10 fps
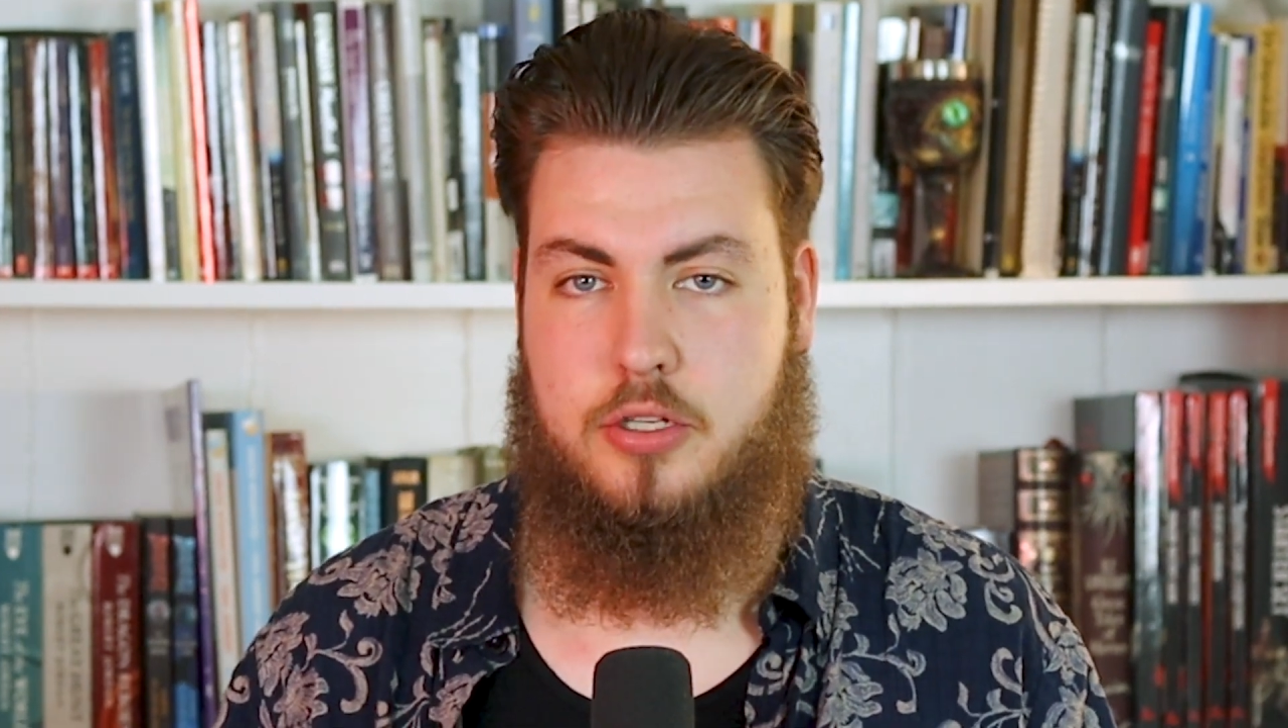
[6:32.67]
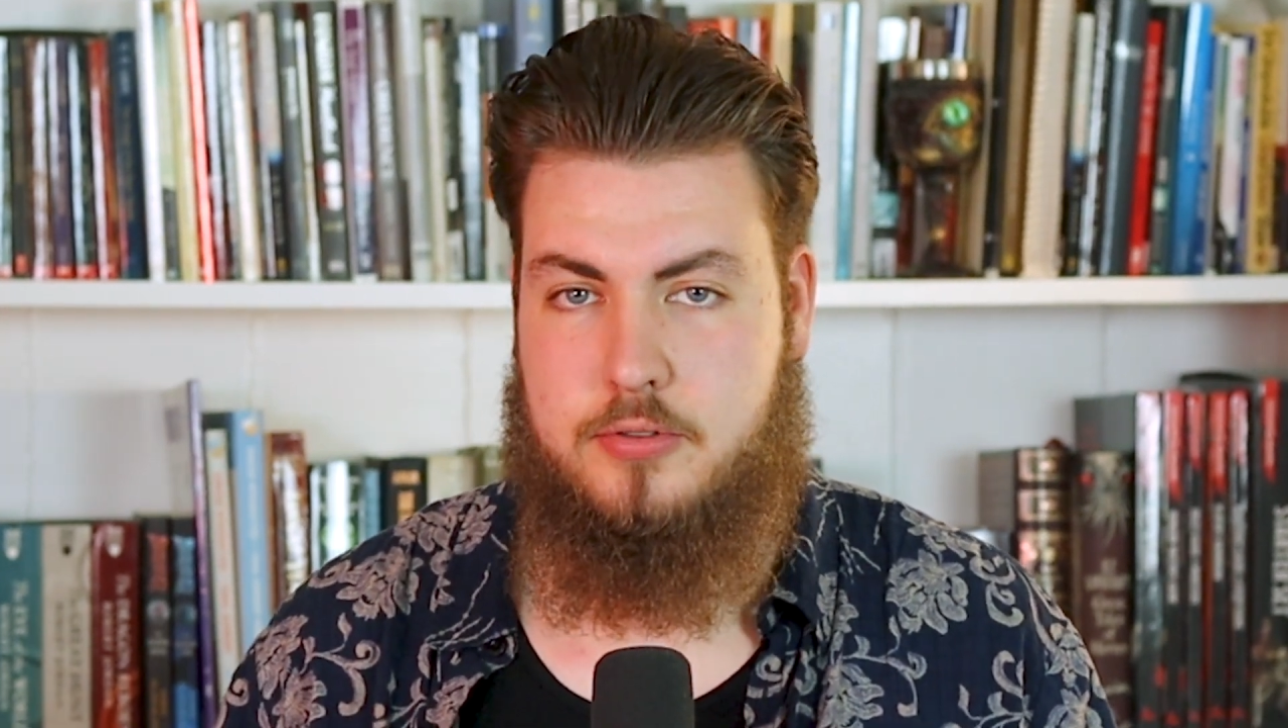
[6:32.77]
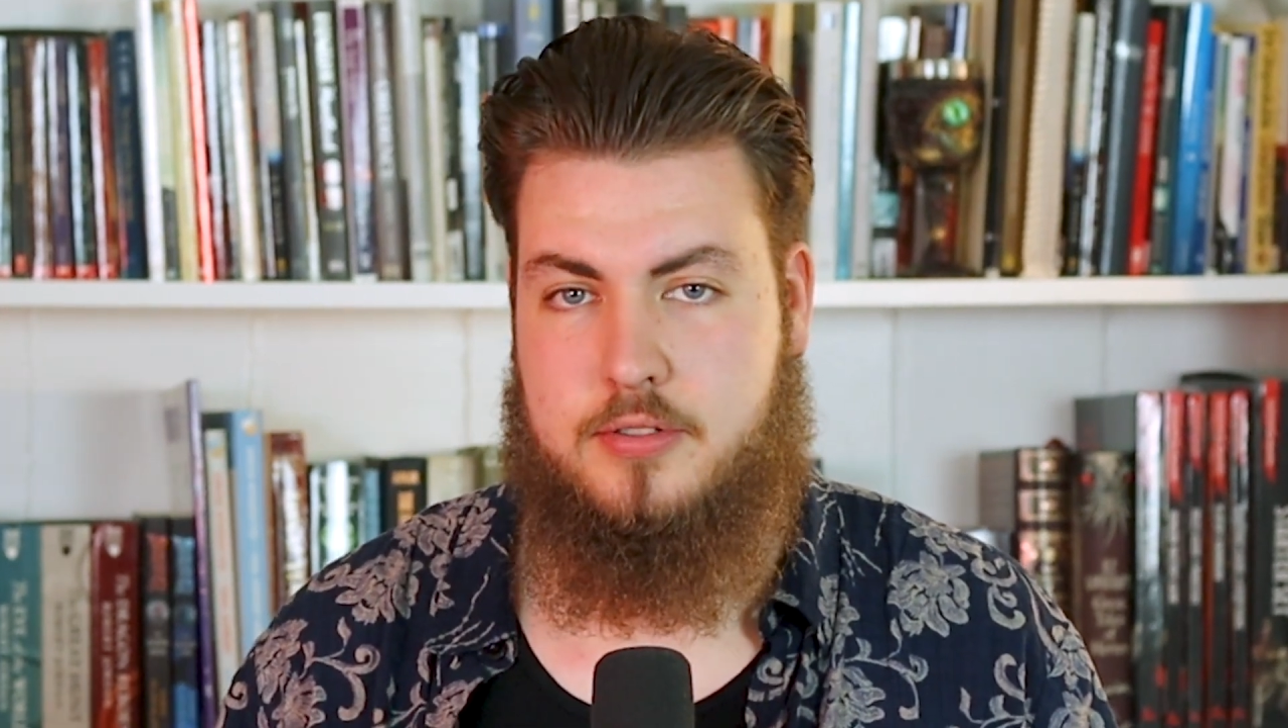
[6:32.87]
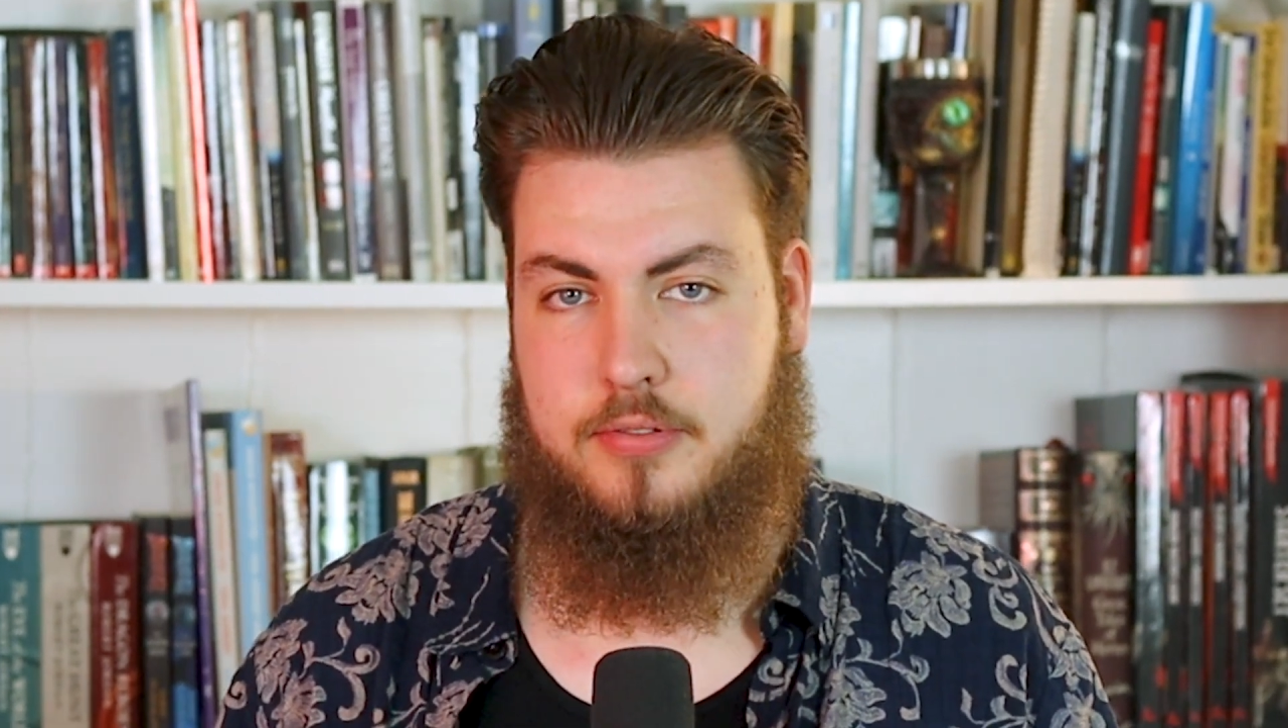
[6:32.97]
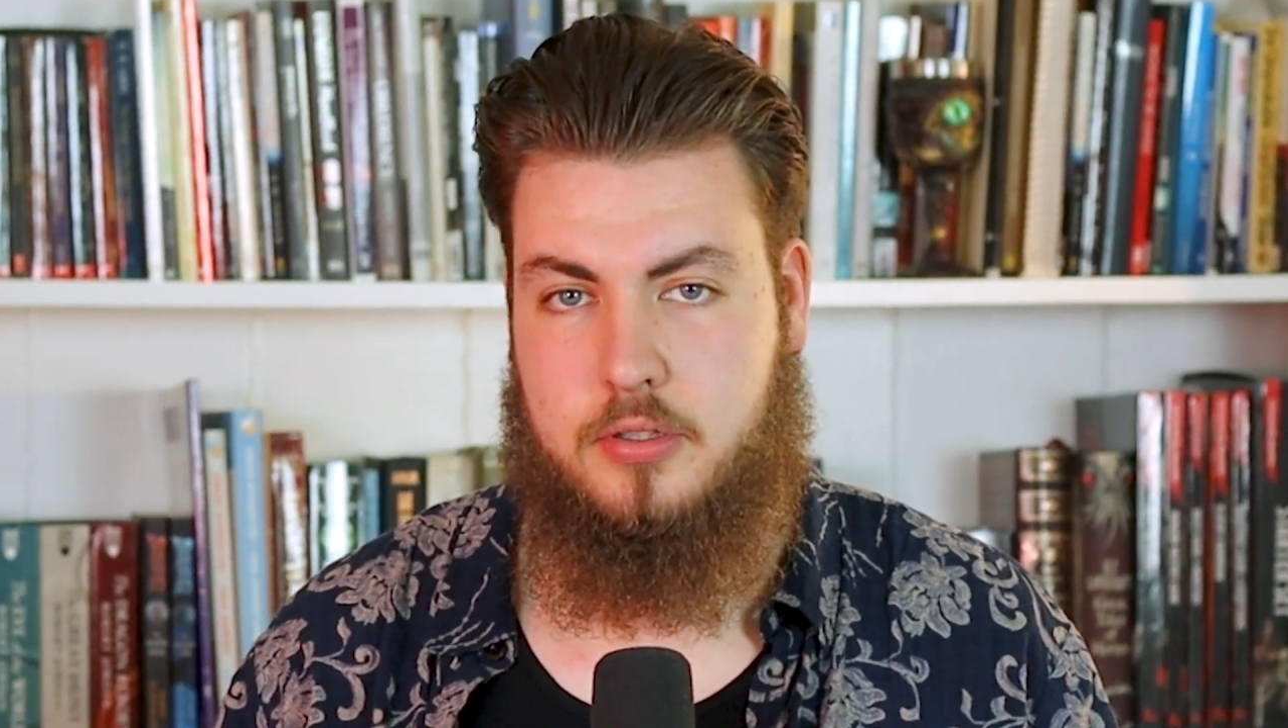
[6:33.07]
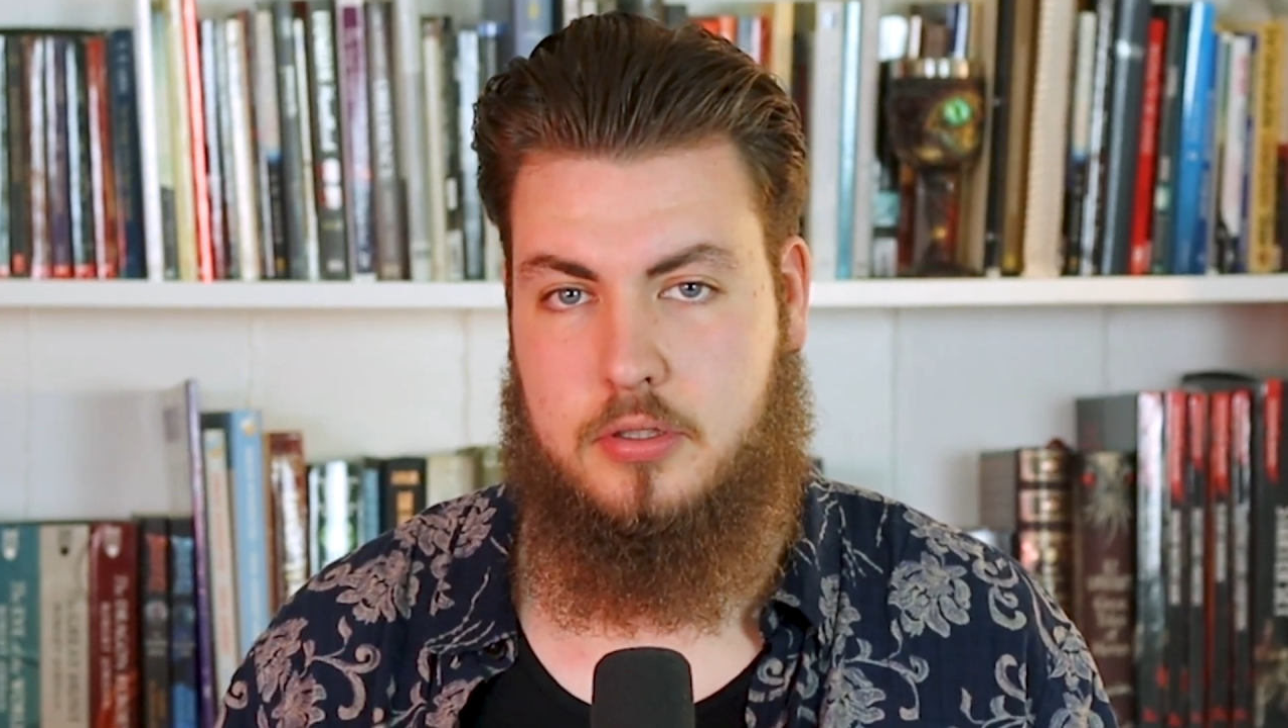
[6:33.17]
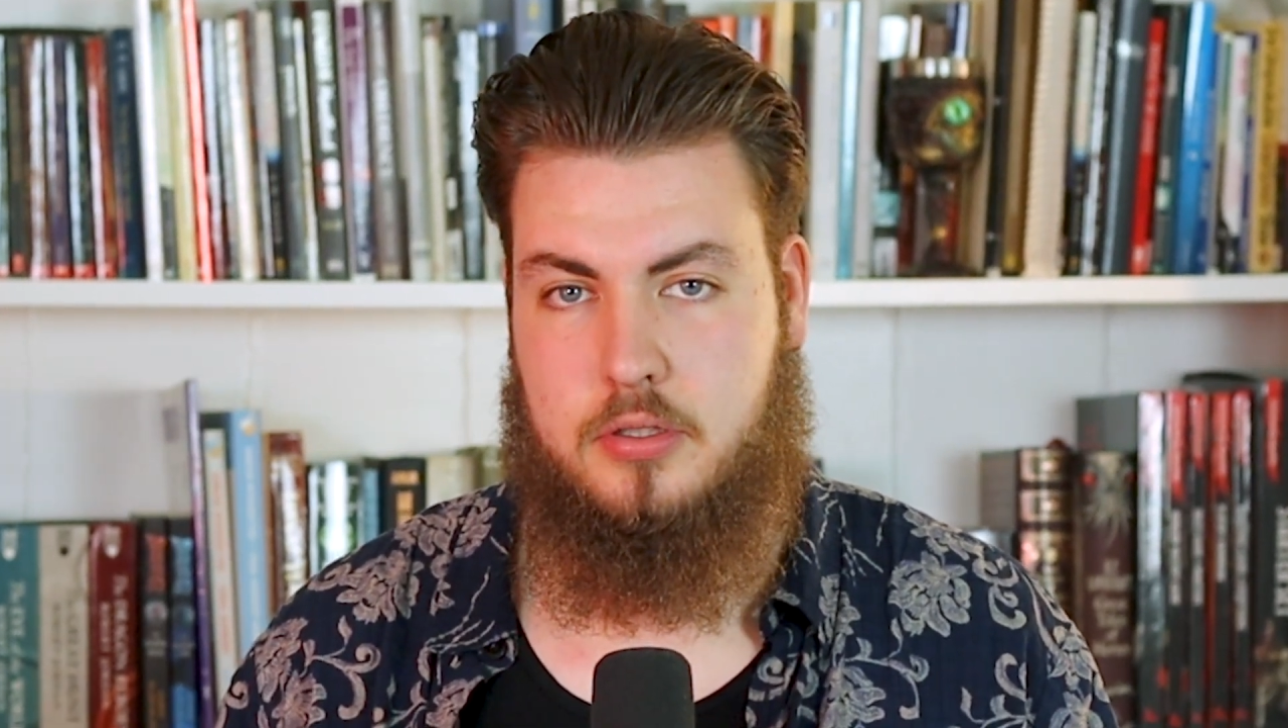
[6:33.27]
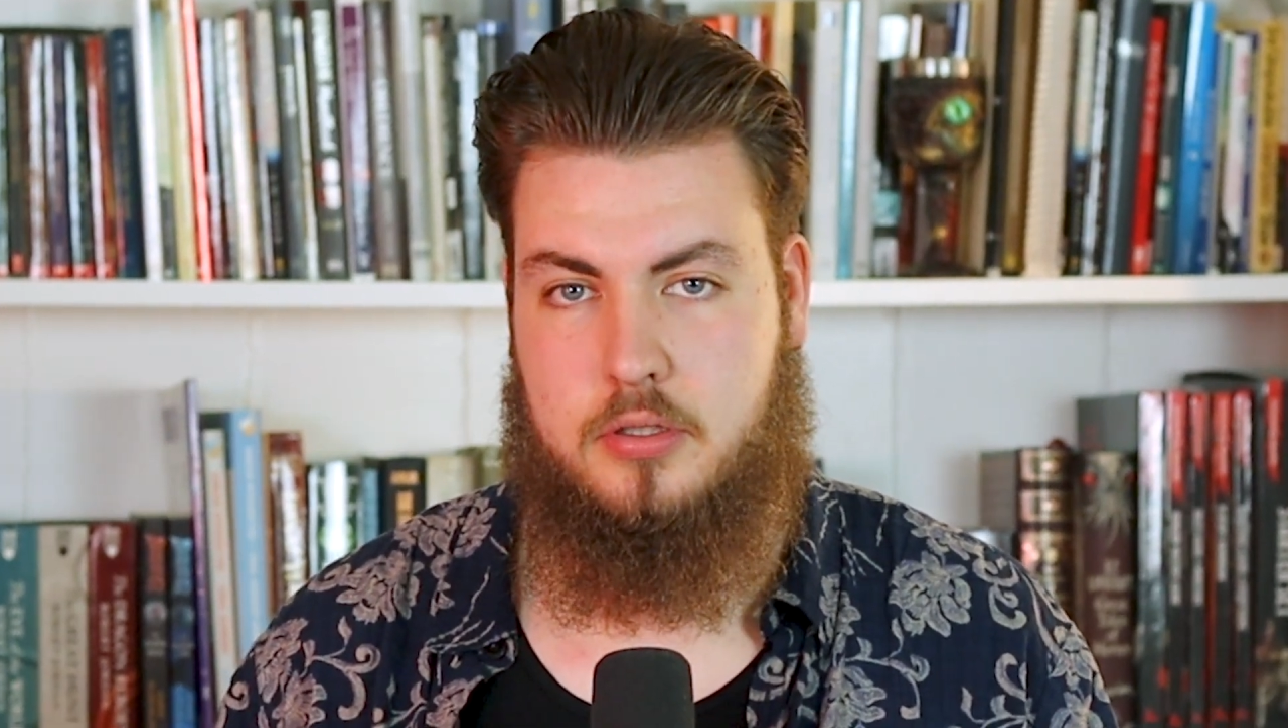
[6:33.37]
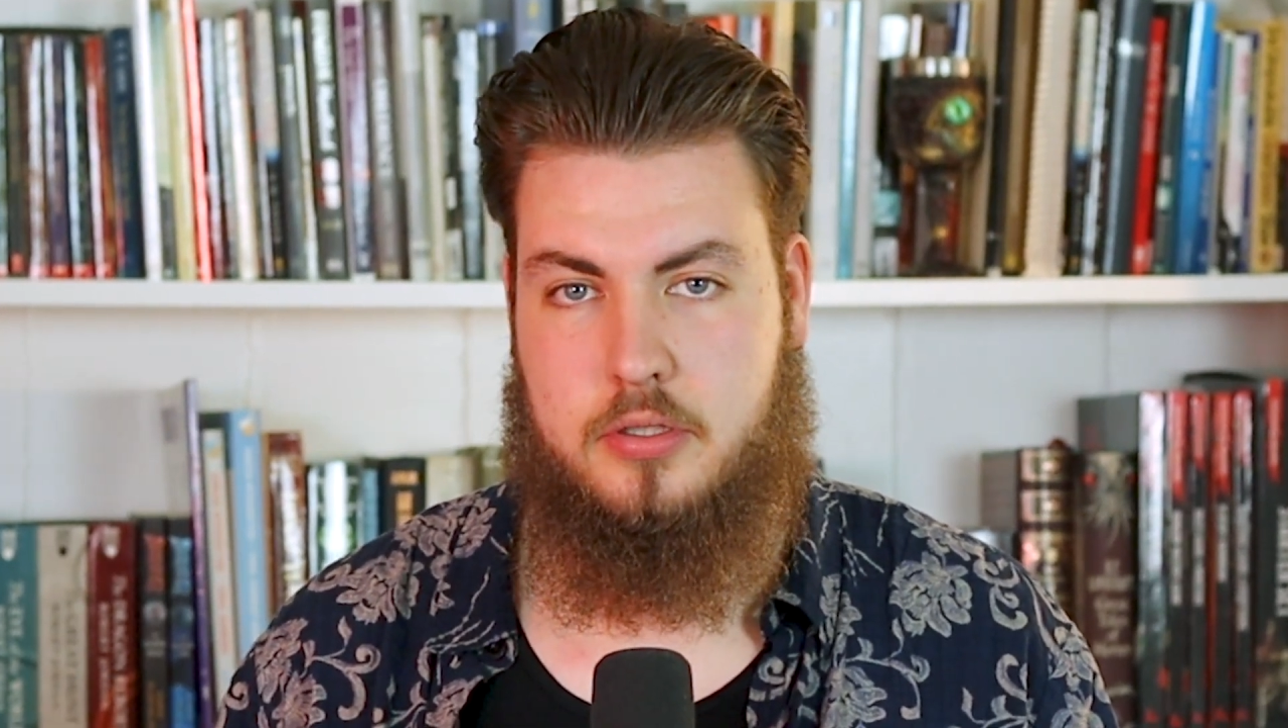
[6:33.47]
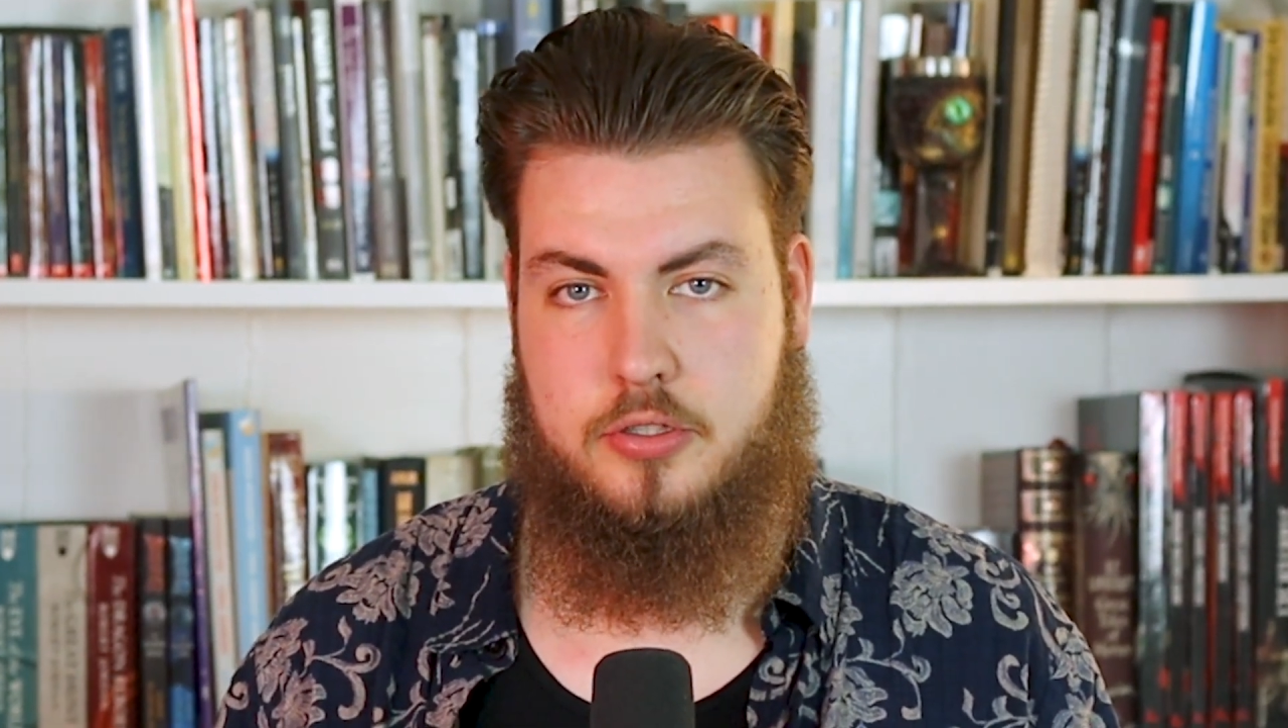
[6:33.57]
useful